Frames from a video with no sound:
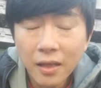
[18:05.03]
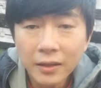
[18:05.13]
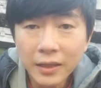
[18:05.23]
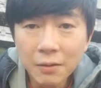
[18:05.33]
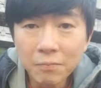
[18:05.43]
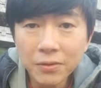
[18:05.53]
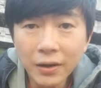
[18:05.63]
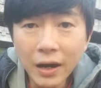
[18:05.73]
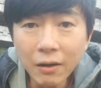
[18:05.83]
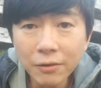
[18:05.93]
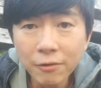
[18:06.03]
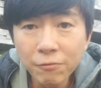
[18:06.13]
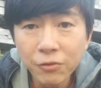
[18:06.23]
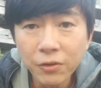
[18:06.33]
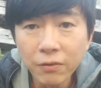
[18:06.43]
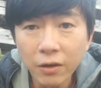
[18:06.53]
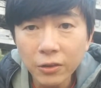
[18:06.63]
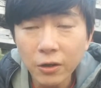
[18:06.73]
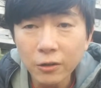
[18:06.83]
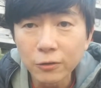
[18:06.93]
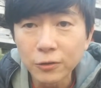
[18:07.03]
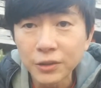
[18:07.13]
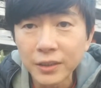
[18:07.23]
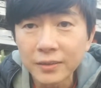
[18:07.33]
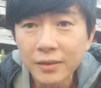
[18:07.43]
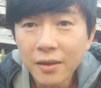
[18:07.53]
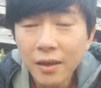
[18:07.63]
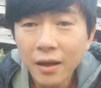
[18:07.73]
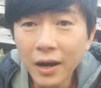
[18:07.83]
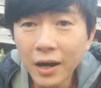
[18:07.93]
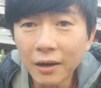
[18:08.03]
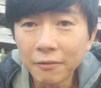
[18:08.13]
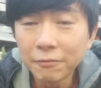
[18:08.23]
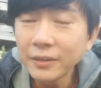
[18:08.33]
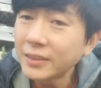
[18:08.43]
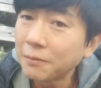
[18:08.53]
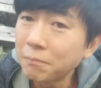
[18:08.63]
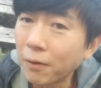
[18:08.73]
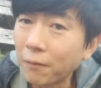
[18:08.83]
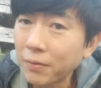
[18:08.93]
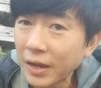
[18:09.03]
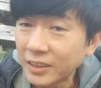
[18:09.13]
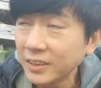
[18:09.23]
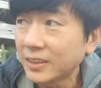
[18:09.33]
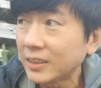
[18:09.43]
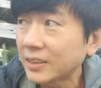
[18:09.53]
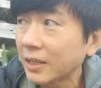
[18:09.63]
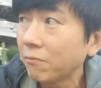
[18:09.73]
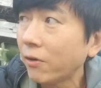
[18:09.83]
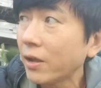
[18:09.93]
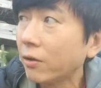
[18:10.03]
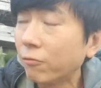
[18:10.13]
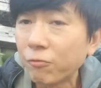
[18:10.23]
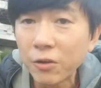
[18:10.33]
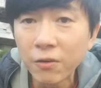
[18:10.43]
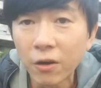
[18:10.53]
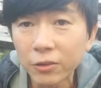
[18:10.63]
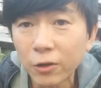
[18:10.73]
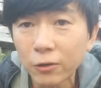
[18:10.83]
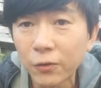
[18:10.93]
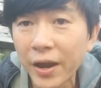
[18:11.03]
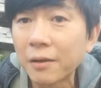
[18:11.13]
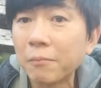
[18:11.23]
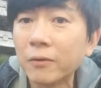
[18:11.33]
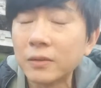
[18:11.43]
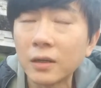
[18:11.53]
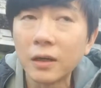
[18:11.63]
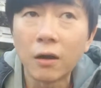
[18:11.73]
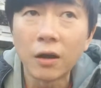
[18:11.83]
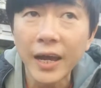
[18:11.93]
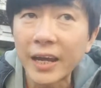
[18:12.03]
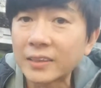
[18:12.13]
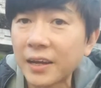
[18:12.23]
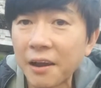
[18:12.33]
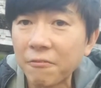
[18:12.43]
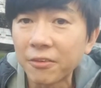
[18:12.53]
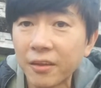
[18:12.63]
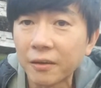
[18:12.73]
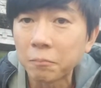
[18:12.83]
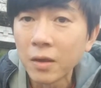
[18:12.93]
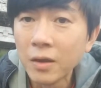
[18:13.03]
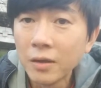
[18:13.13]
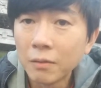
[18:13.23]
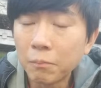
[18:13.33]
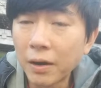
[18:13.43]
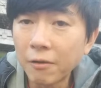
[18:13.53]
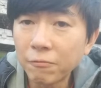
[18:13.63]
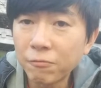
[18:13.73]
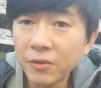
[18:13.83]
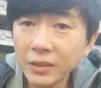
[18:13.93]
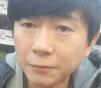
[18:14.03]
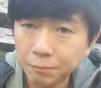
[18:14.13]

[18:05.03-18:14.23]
Kim Teo, how do you feel or talk to trees? Very simple. Actually, it's the same way you feel or talk to animals or cats and everything. But first,